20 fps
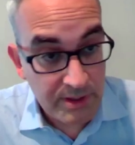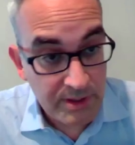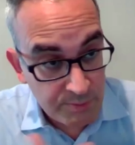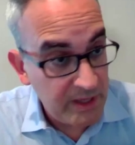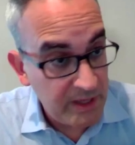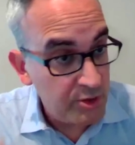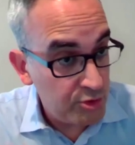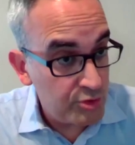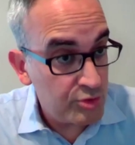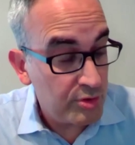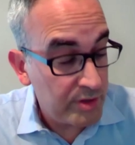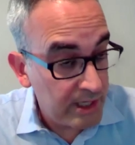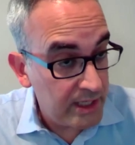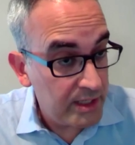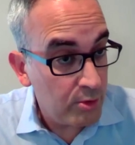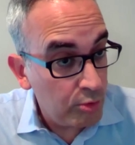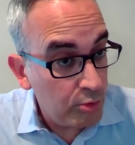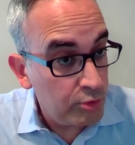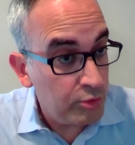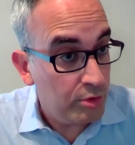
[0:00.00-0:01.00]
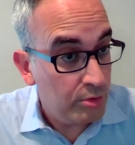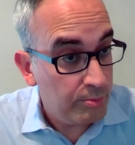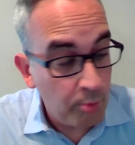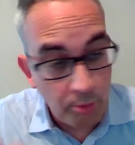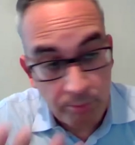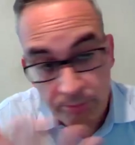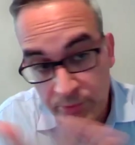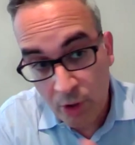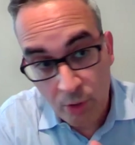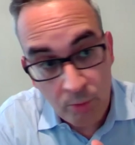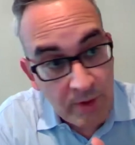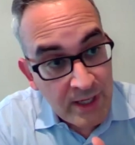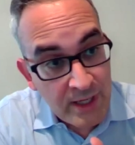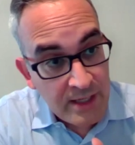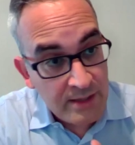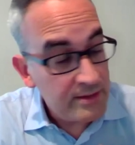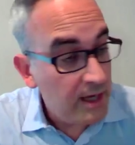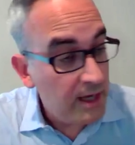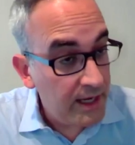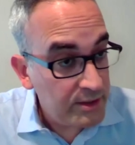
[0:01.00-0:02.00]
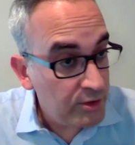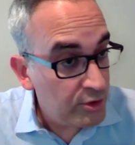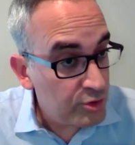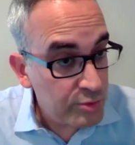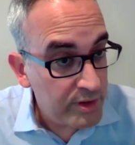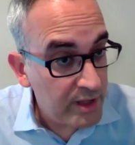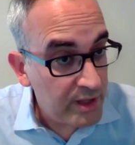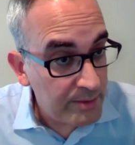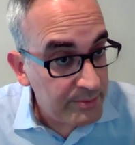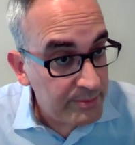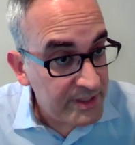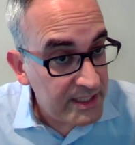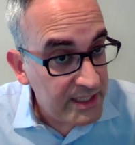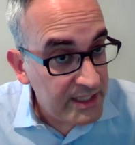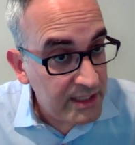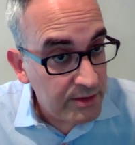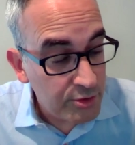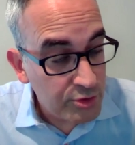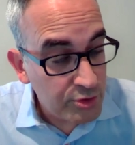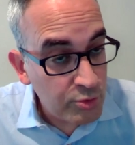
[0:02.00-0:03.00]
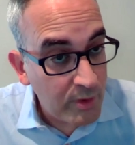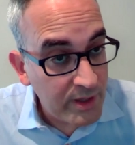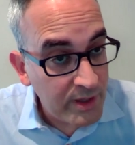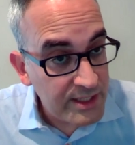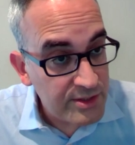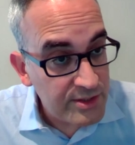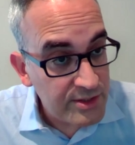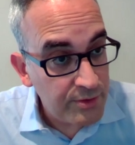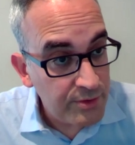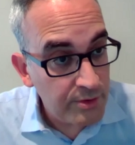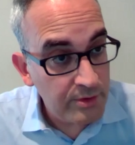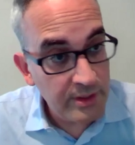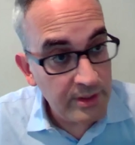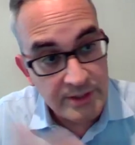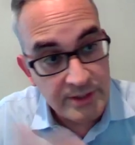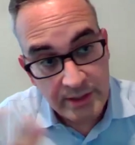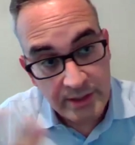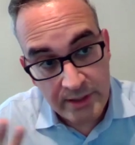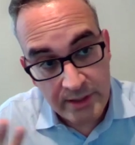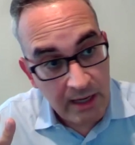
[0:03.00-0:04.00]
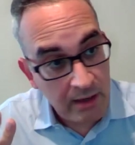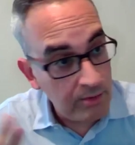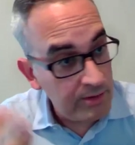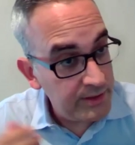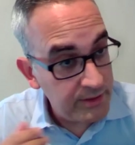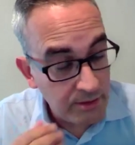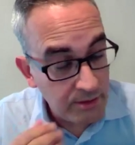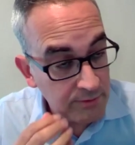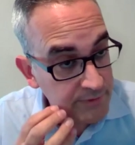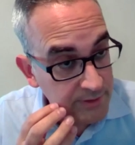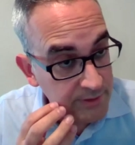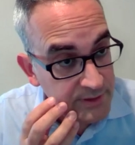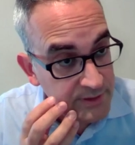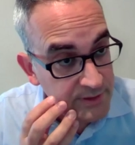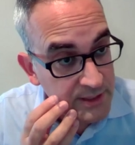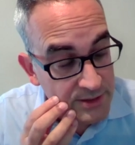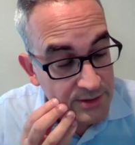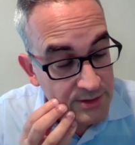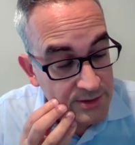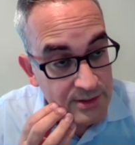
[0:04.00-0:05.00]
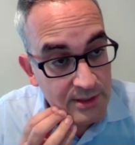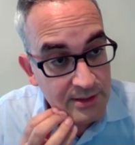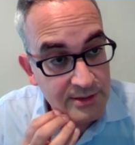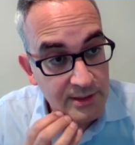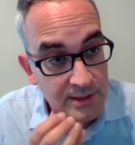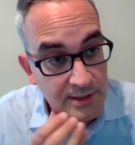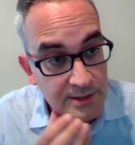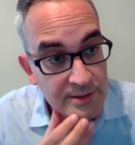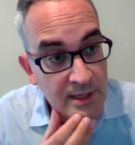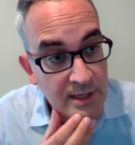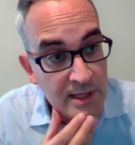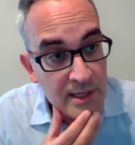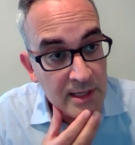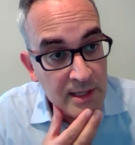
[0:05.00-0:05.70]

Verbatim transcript: as patients are getting older, you know, diagnosed with IBD in their 20s and 30s, and now in their 50s and 60s.